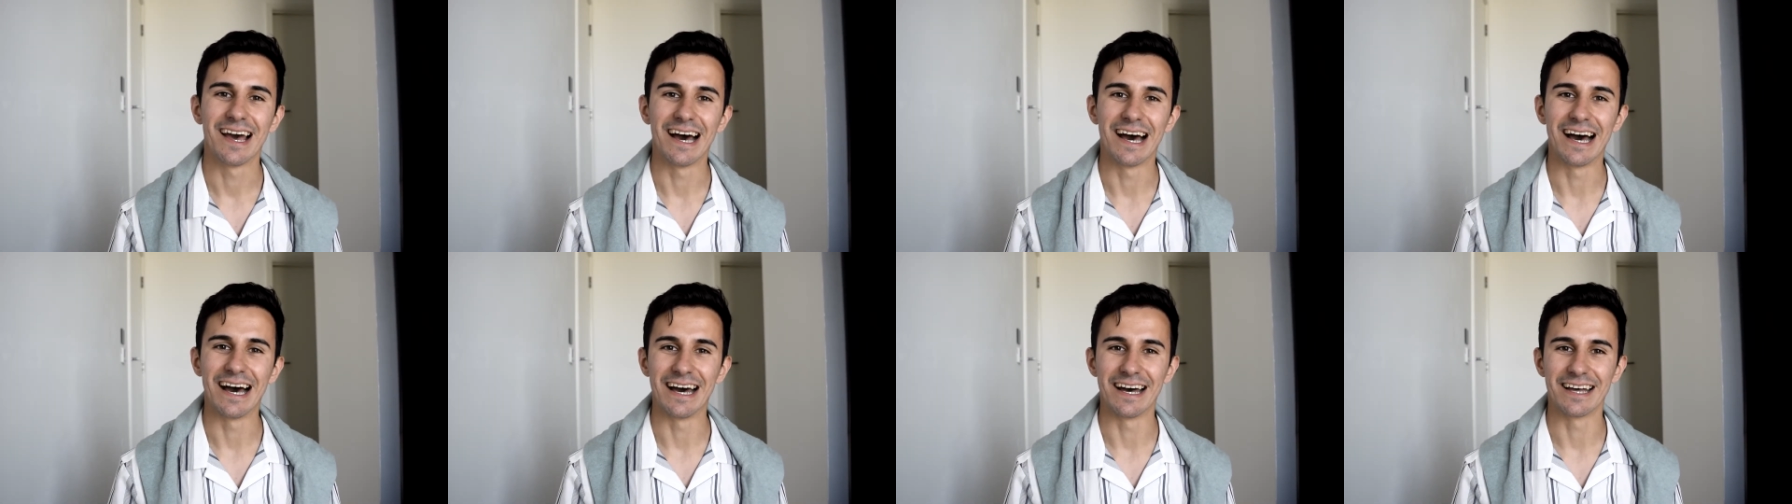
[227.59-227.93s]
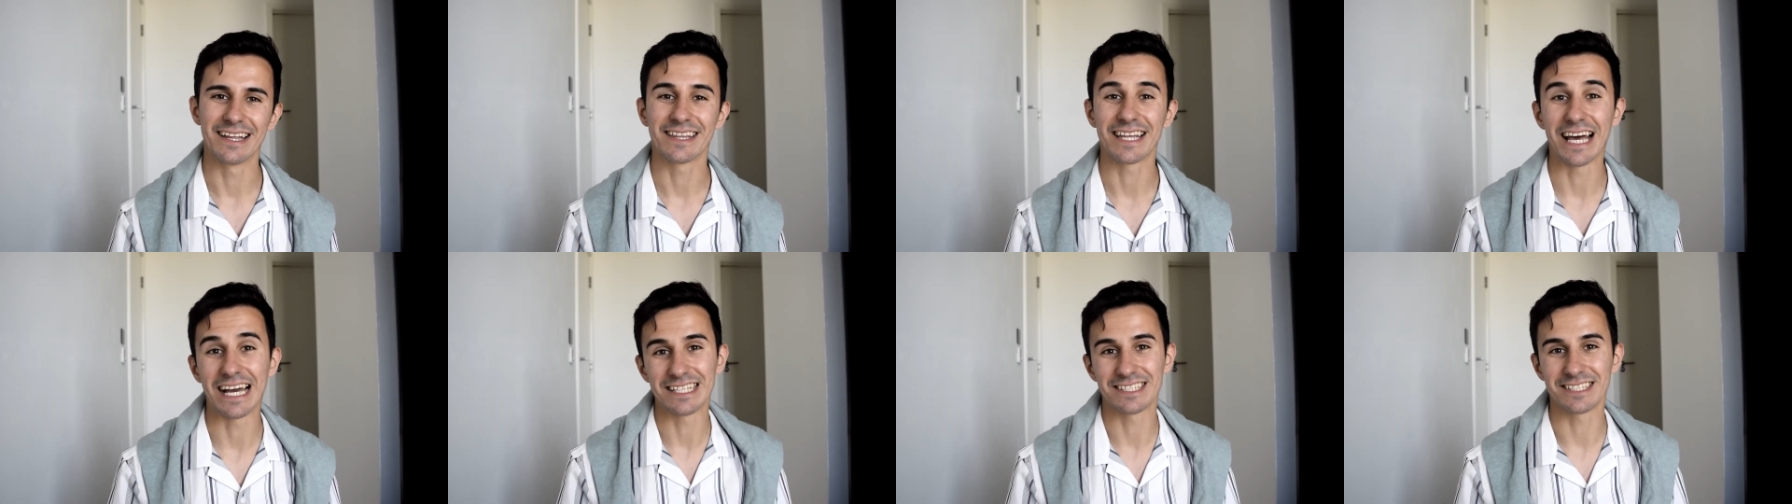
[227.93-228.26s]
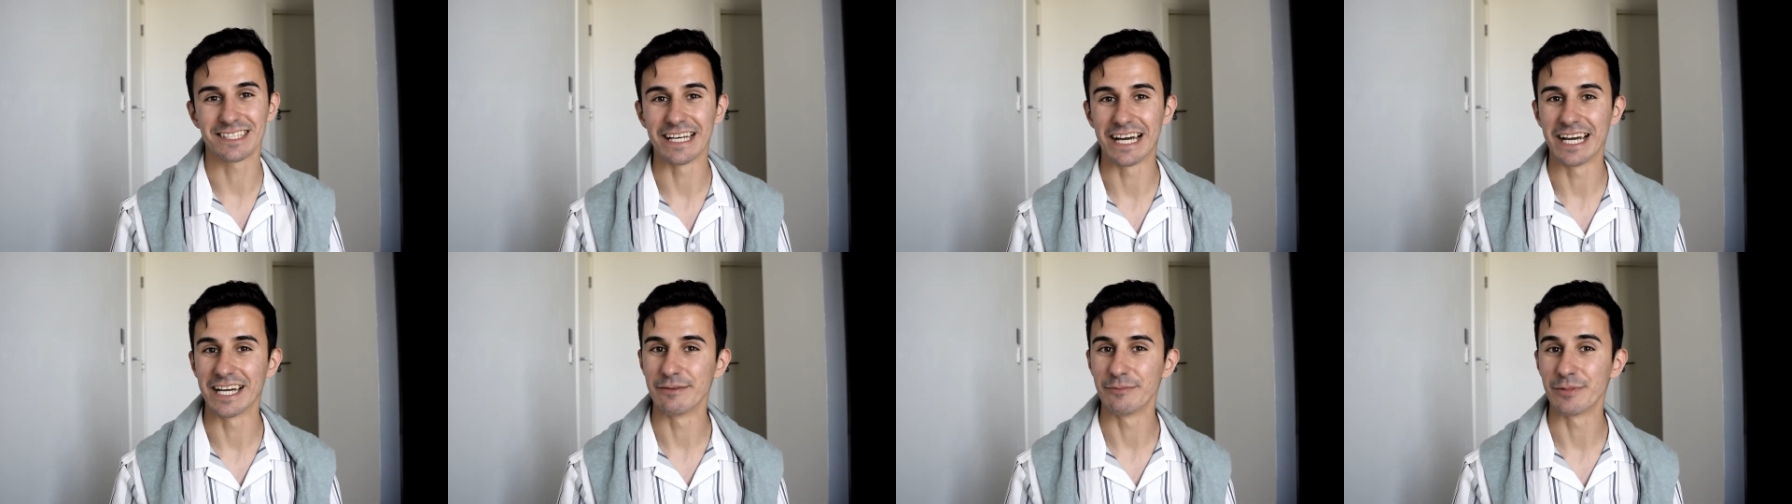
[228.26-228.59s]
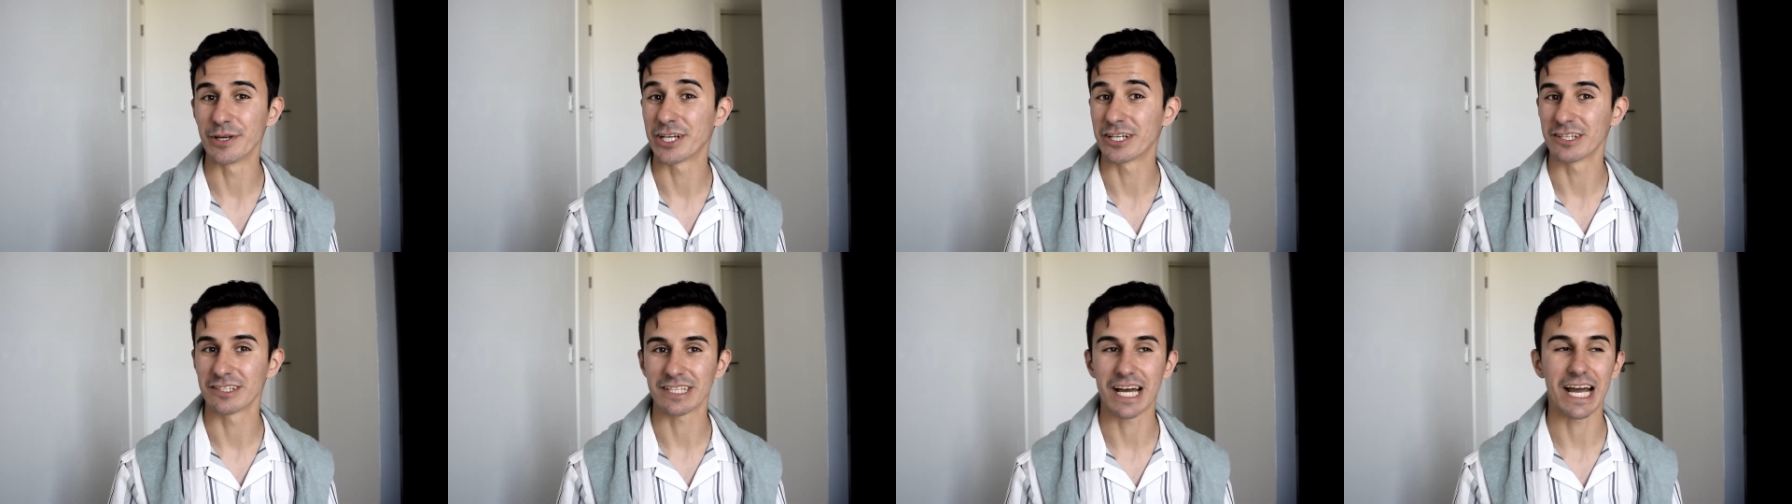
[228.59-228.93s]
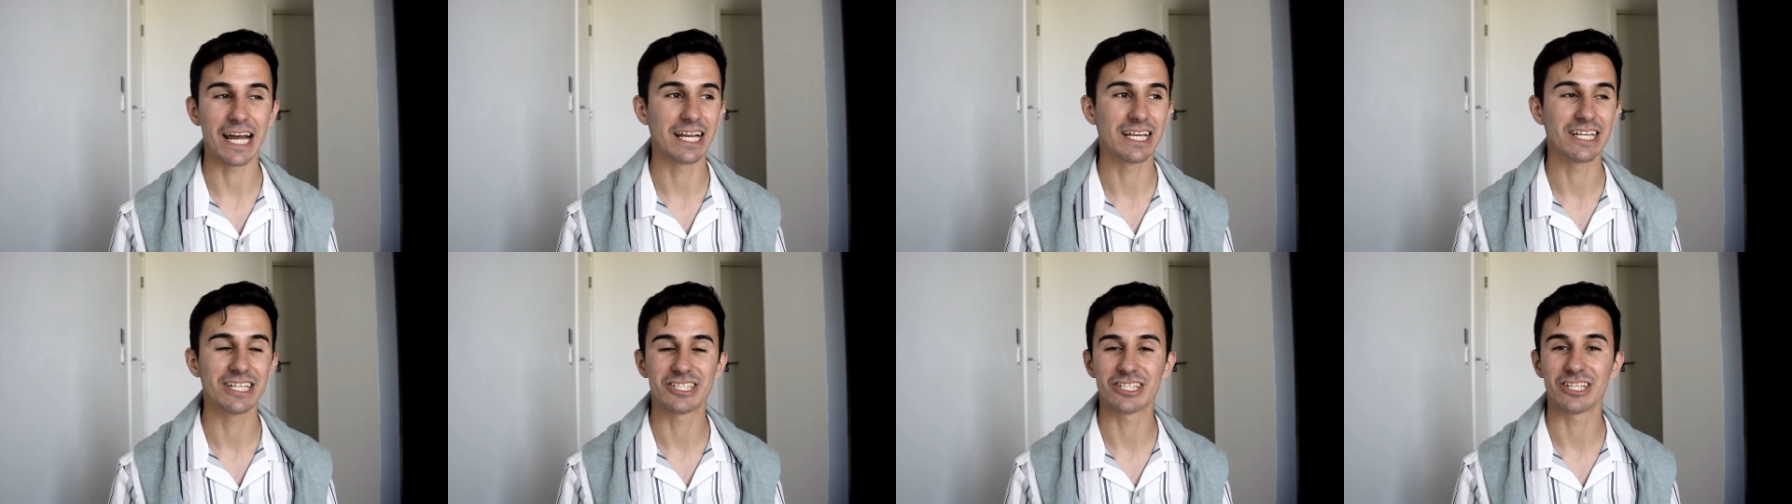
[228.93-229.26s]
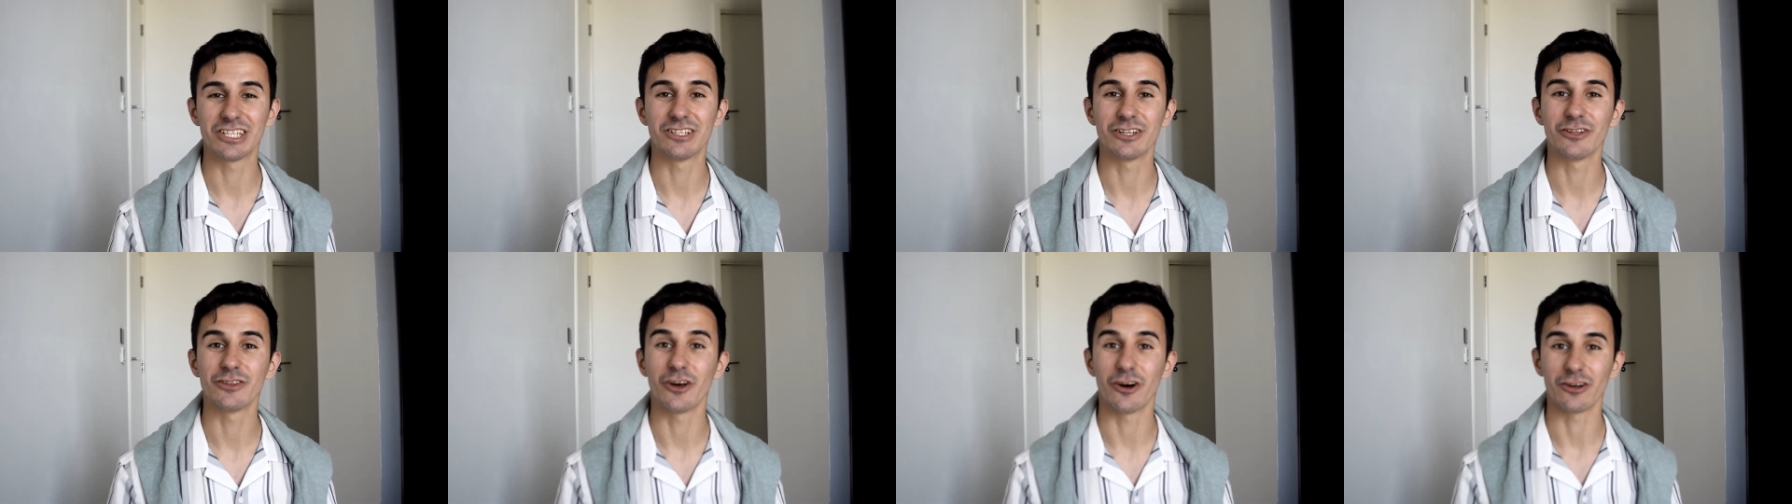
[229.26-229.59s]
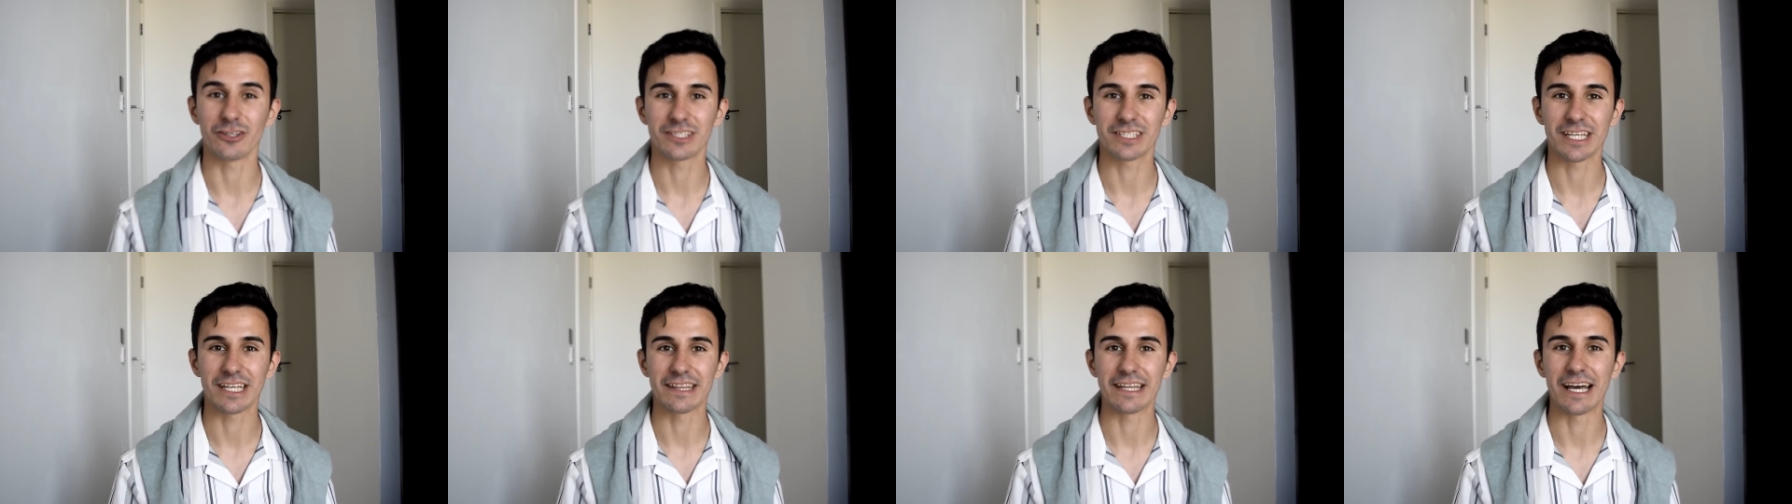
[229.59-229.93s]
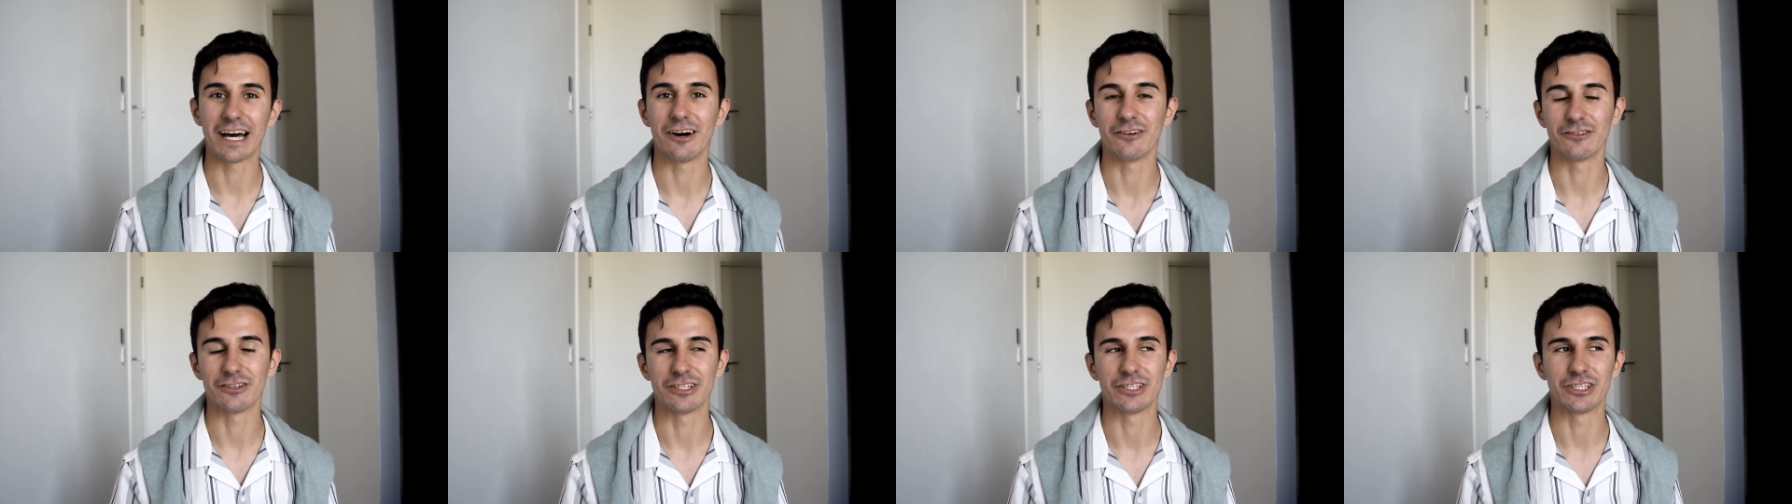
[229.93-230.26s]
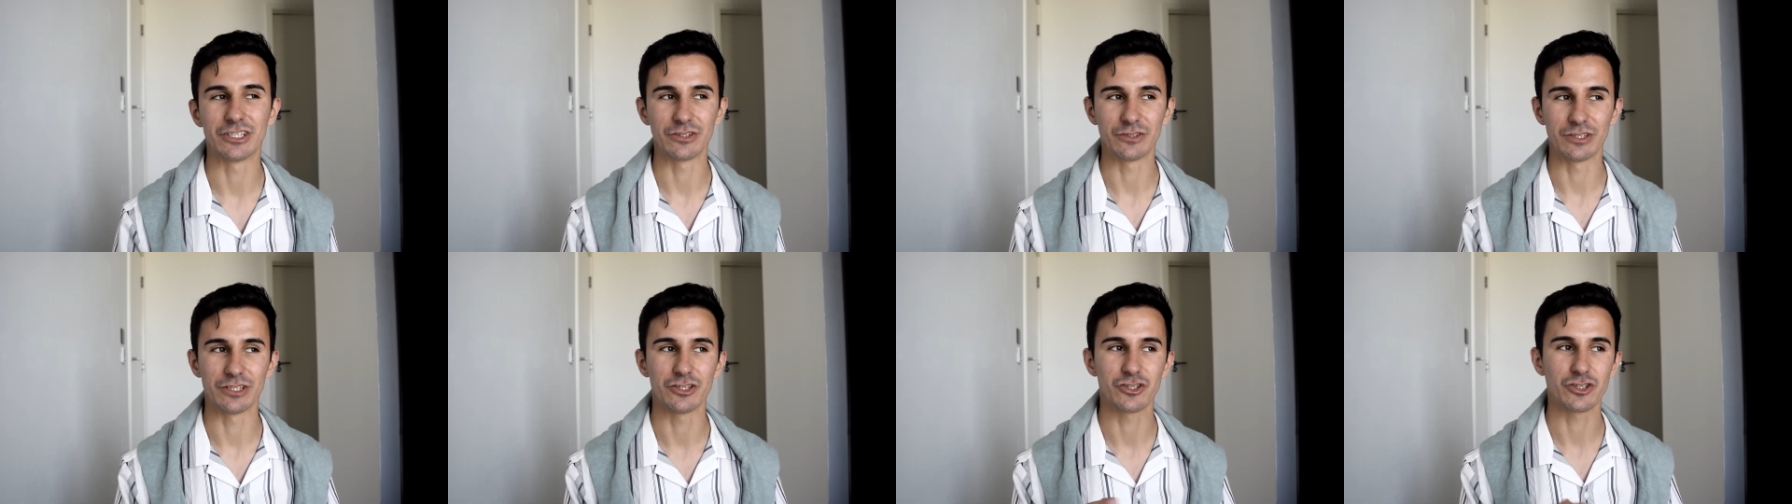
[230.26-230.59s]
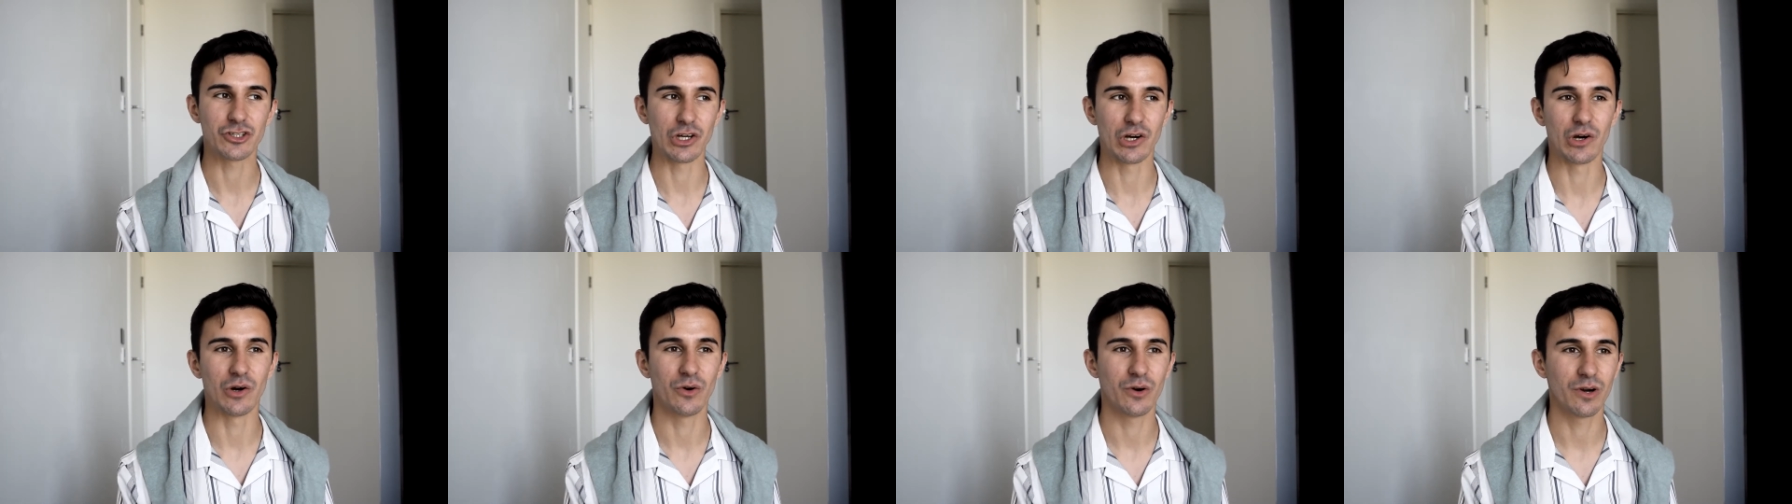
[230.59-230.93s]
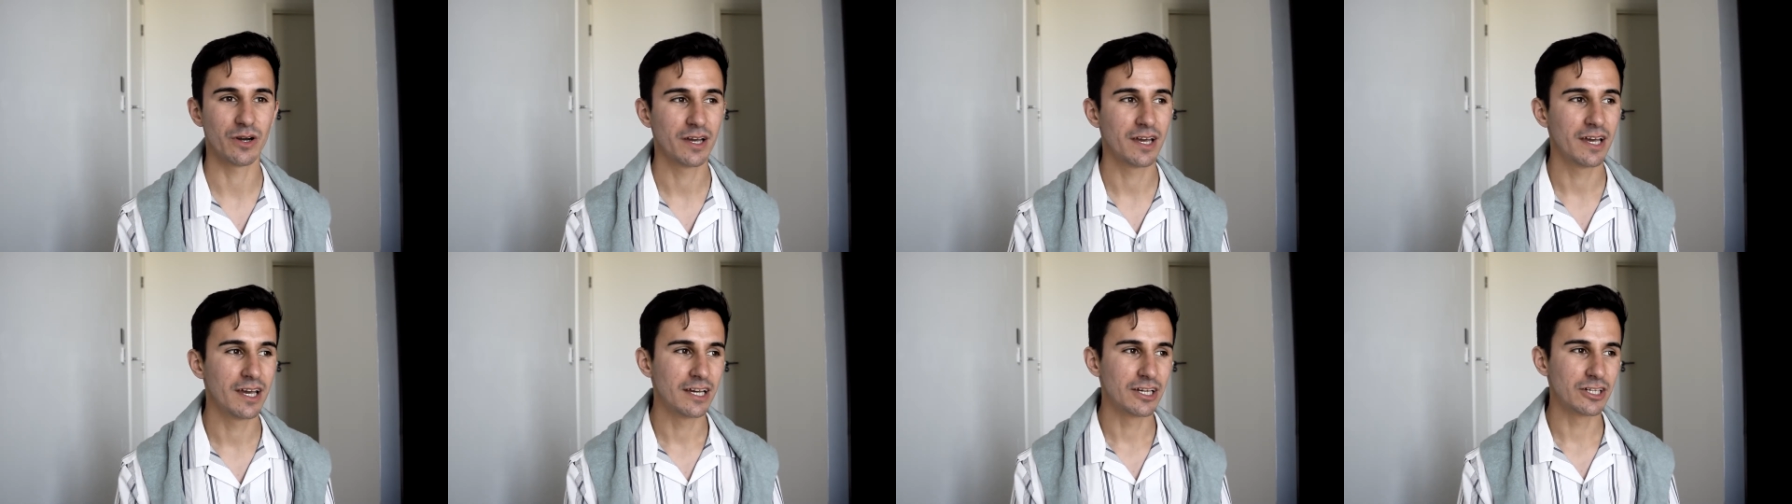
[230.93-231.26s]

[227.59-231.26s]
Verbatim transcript: nice and ironed, because I literally did not sit down until the show.